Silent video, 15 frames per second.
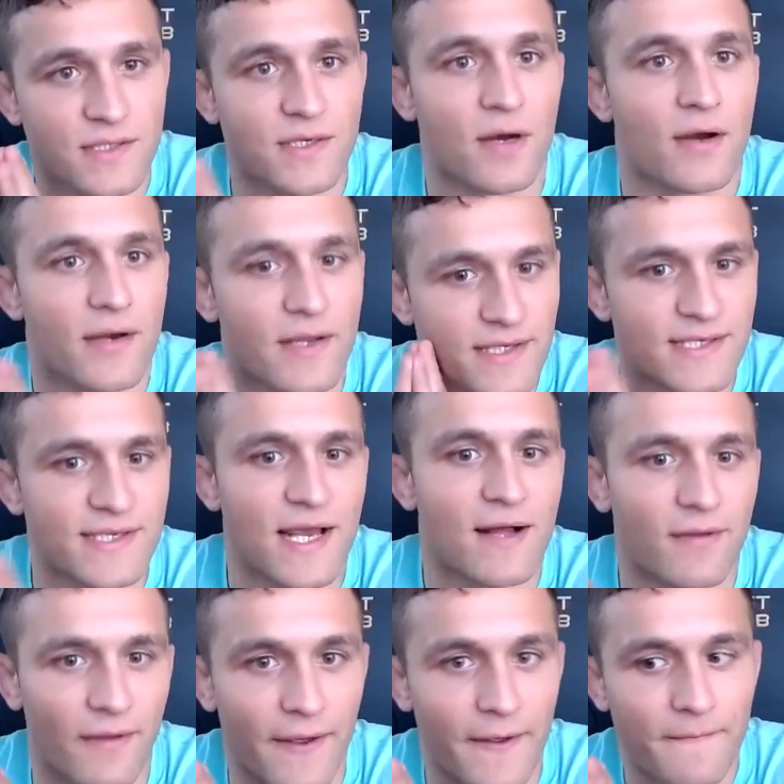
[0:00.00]
started
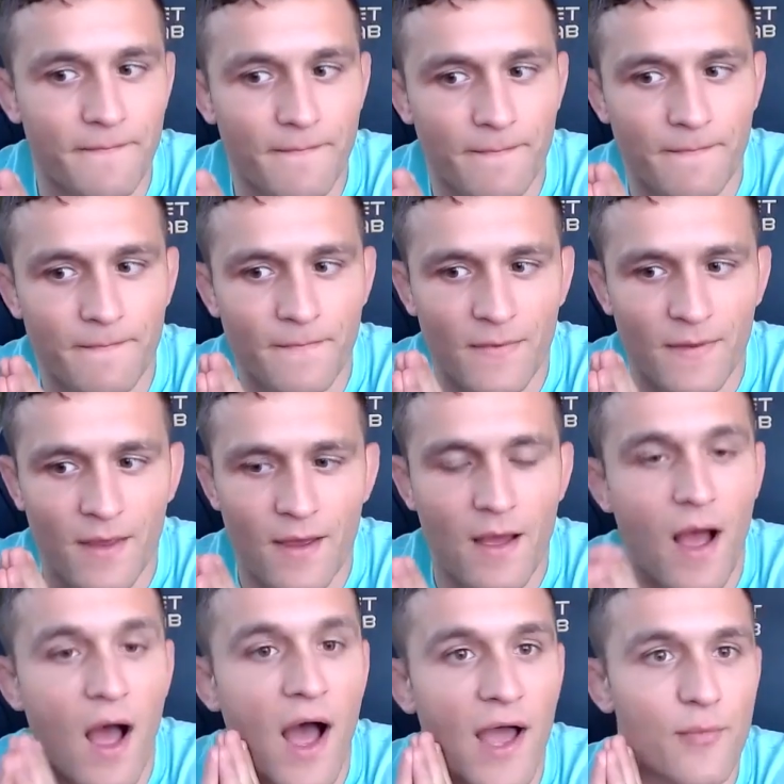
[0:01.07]
selling,
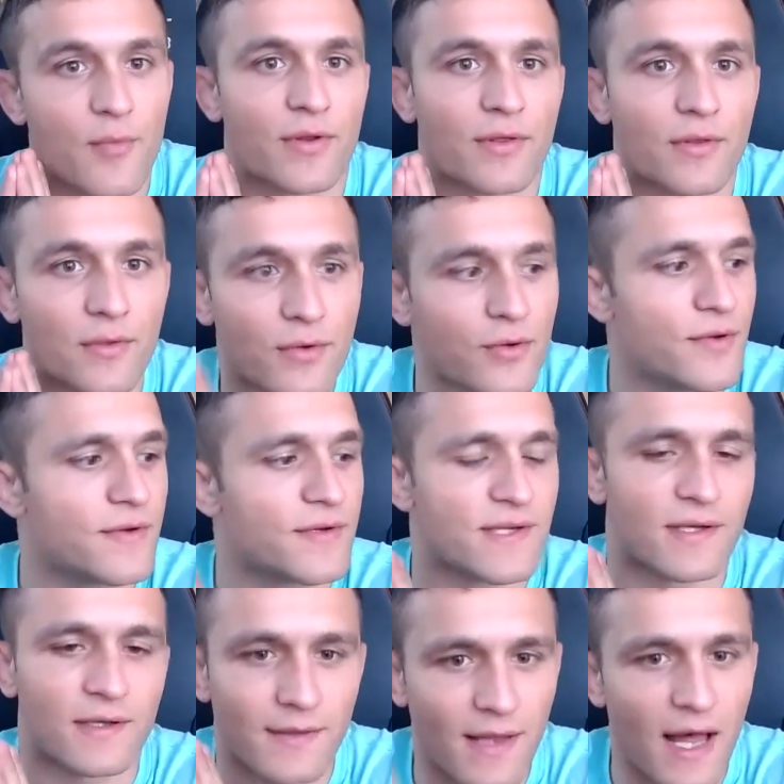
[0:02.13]
I would lose
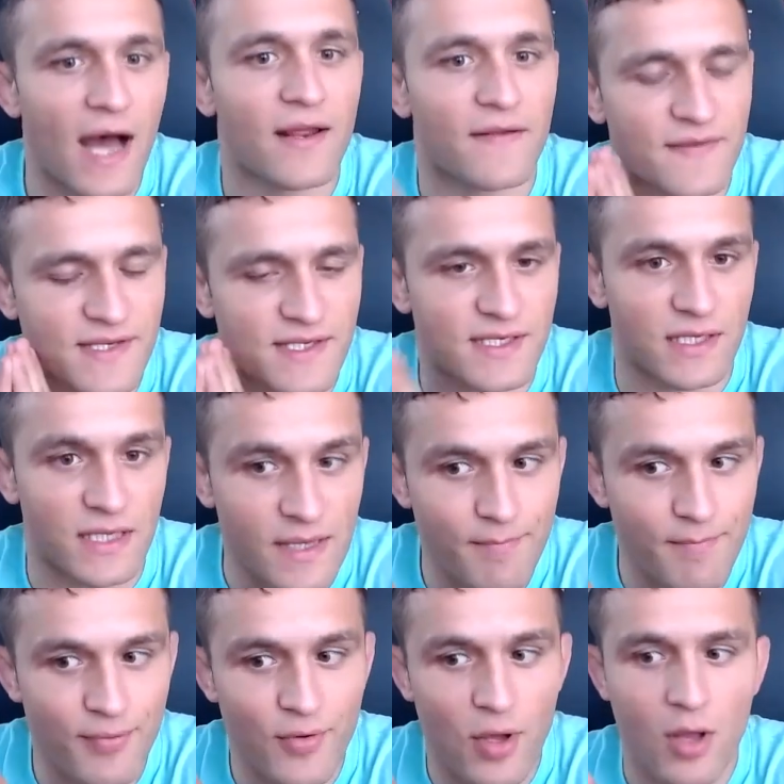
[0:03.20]
a lot of
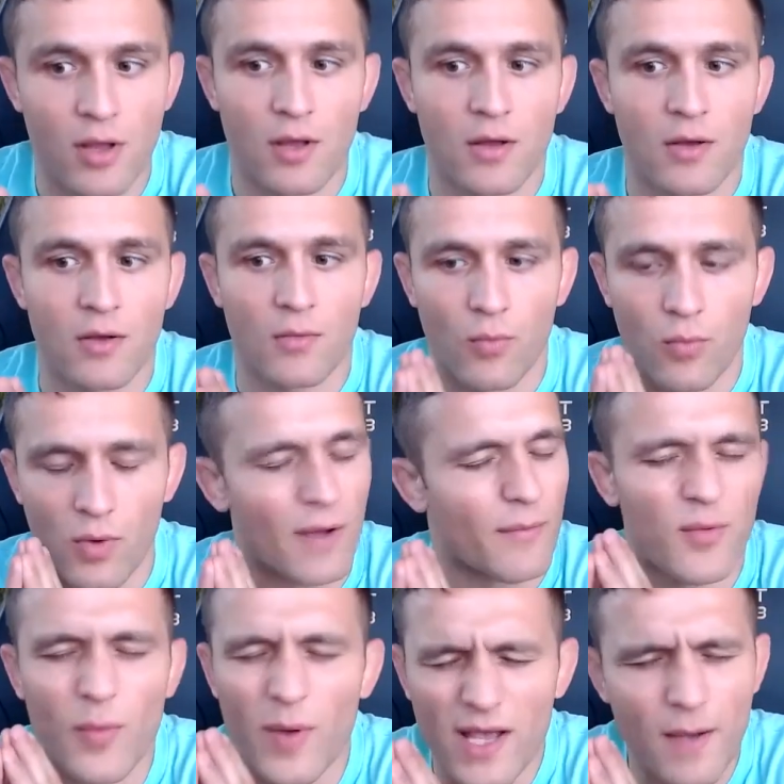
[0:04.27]
sleep. I
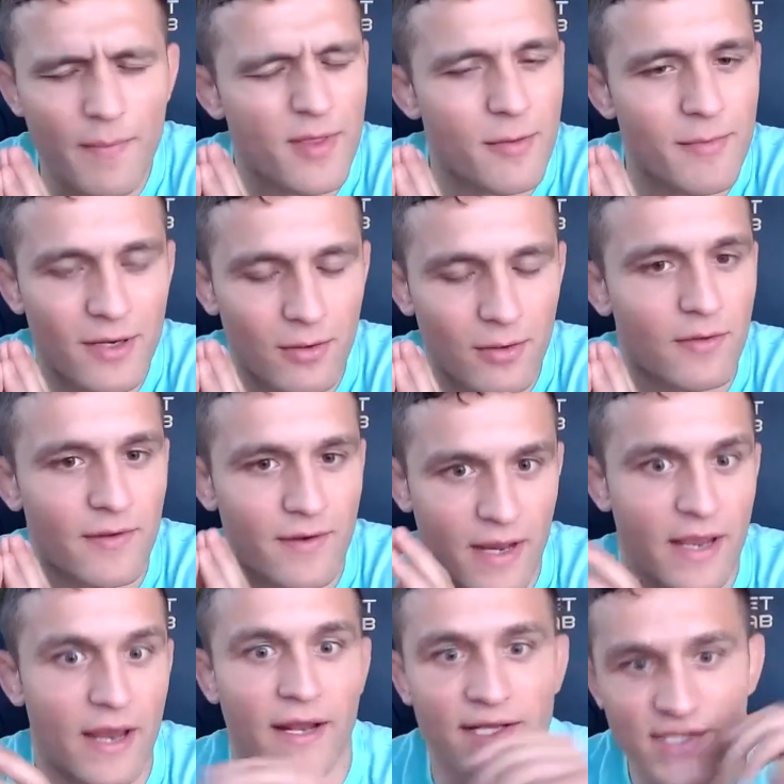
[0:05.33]
would wake up in the middle of the
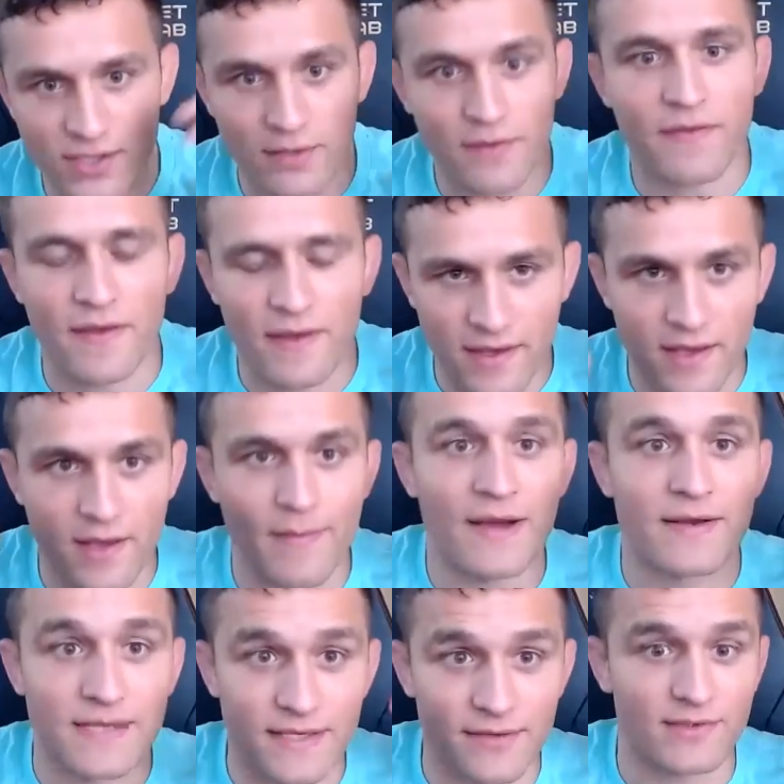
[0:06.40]
night and I'd start thinking
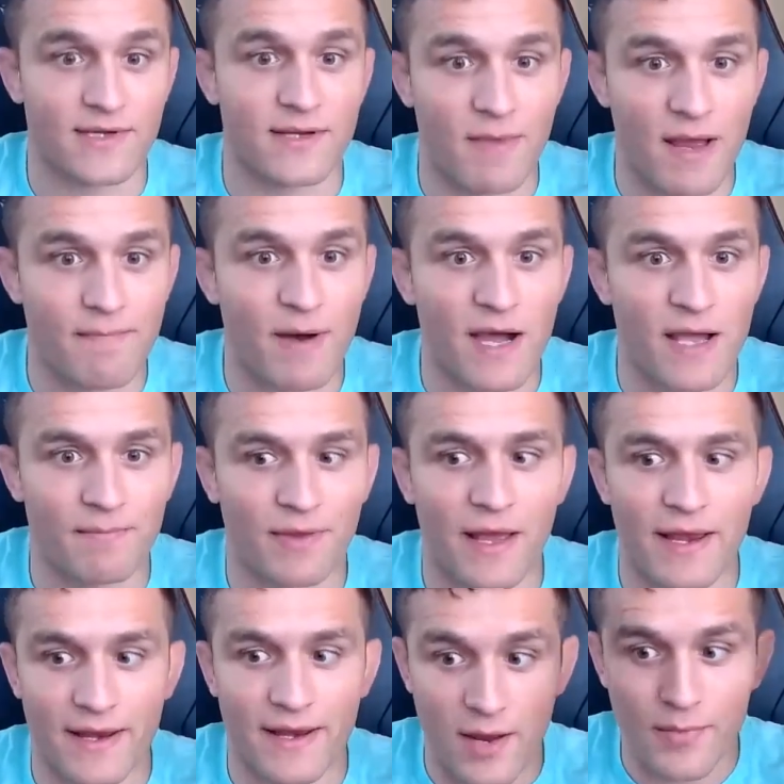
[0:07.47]
about deals in my
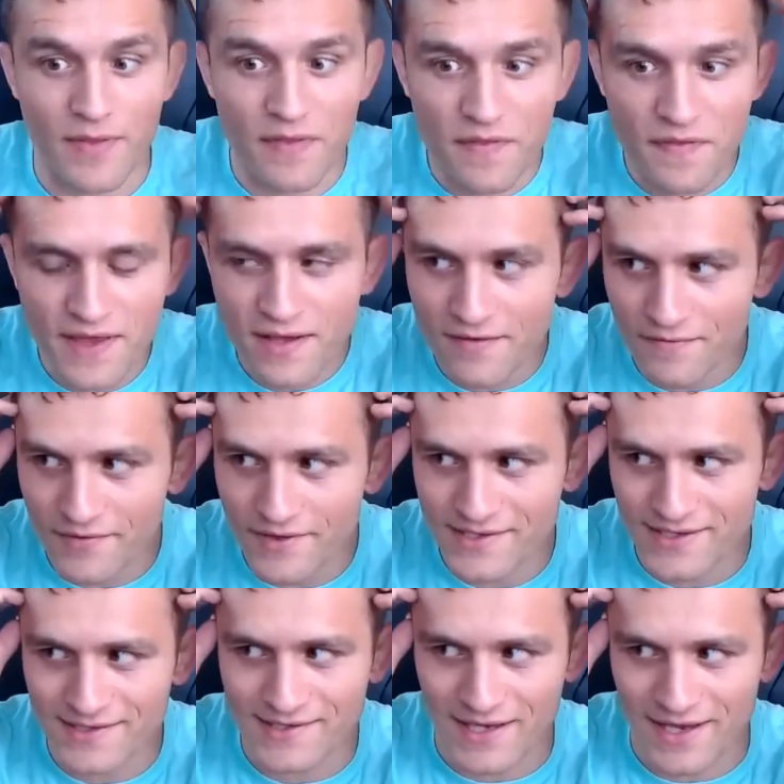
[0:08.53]
pipeline. And I would think of
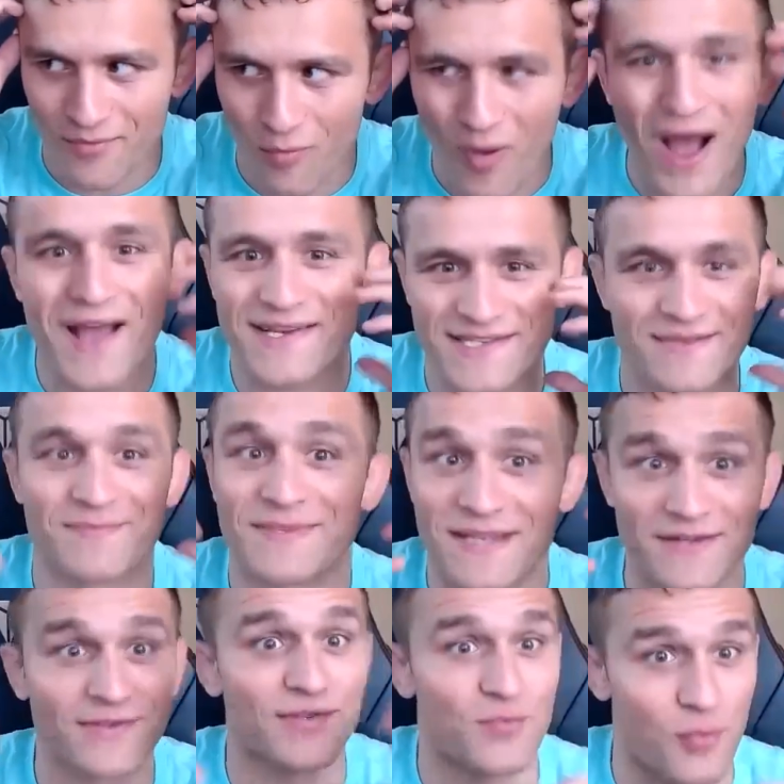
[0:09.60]
reasons like why some
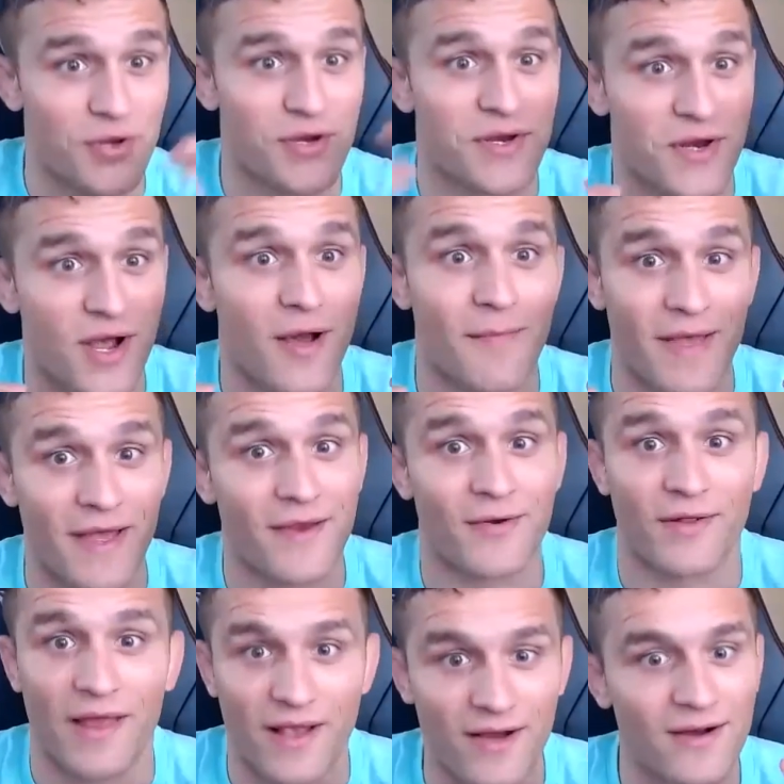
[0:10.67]
deals wouldn't come in,
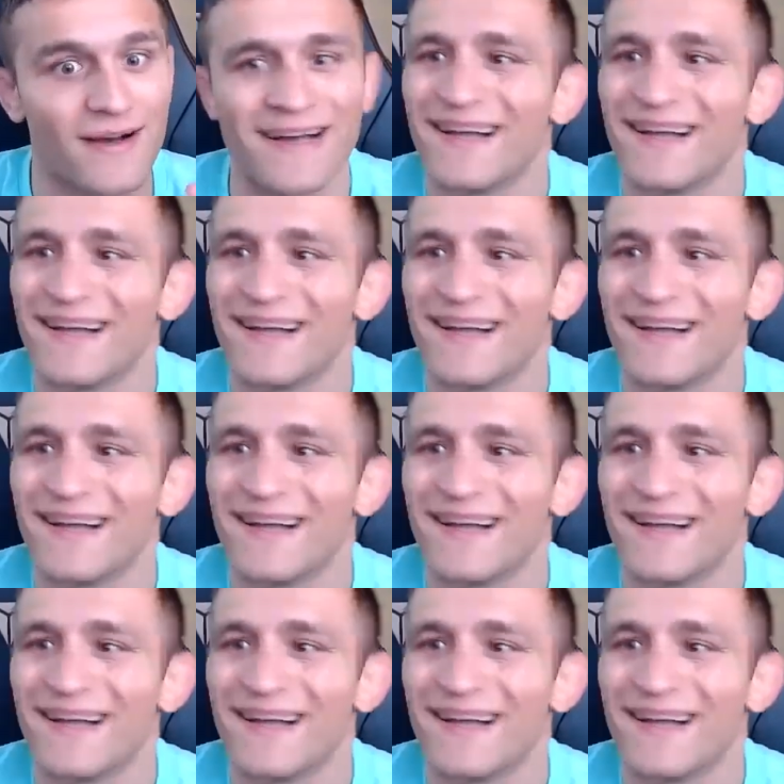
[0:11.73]
or like,